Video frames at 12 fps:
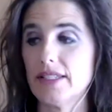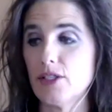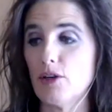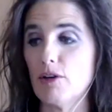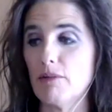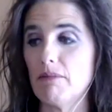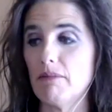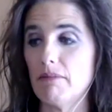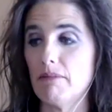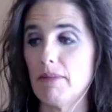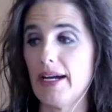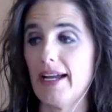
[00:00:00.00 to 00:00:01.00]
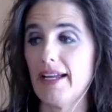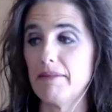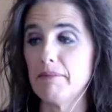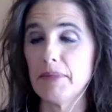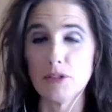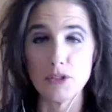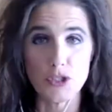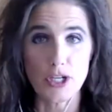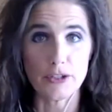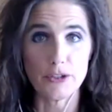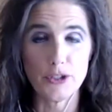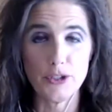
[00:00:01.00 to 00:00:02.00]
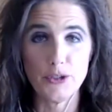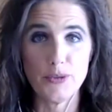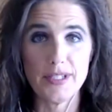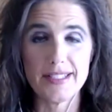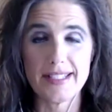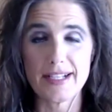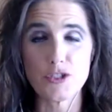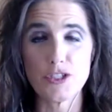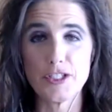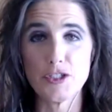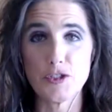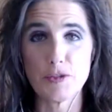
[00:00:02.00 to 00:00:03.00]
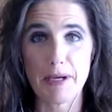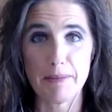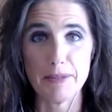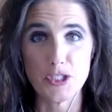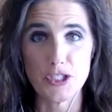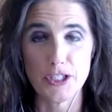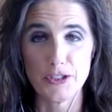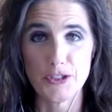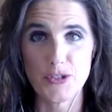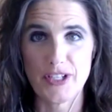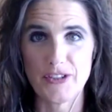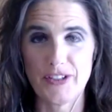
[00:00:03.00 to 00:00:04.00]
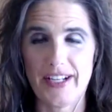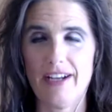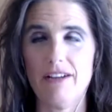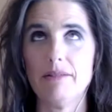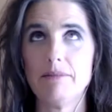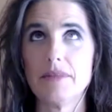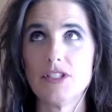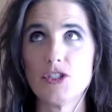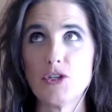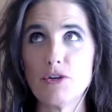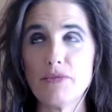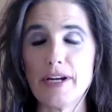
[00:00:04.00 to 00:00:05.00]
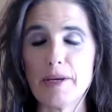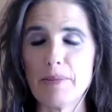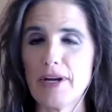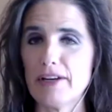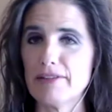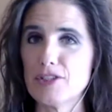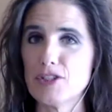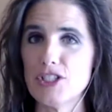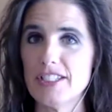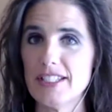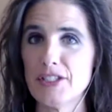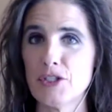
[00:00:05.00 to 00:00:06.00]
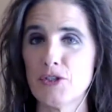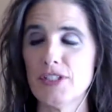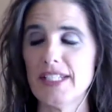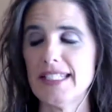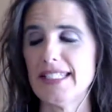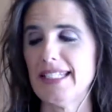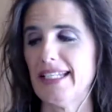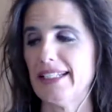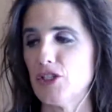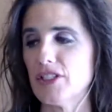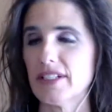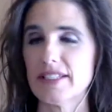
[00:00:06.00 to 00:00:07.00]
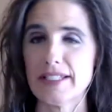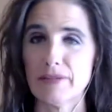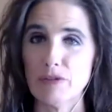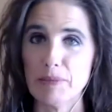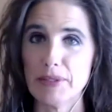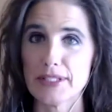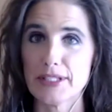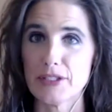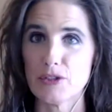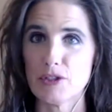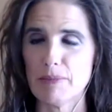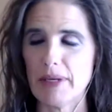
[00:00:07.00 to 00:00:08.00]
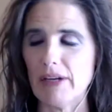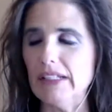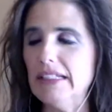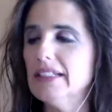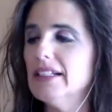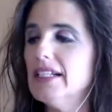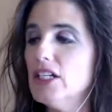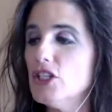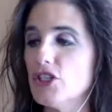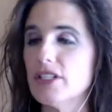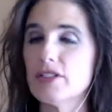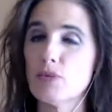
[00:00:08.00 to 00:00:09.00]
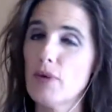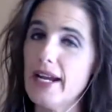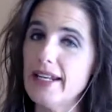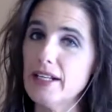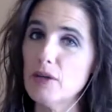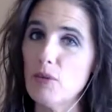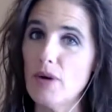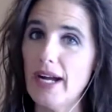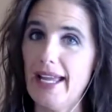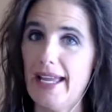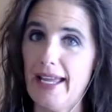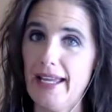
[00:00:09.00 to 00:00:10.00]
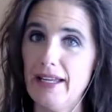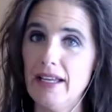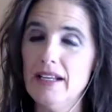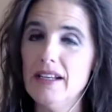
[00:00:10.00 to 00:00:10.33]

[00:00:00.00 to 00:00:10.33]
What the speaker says: So my middle daughter, she's a published illustrator now, so very proud of her. She just turned 18. She's got several books under her belt. She is writing a YA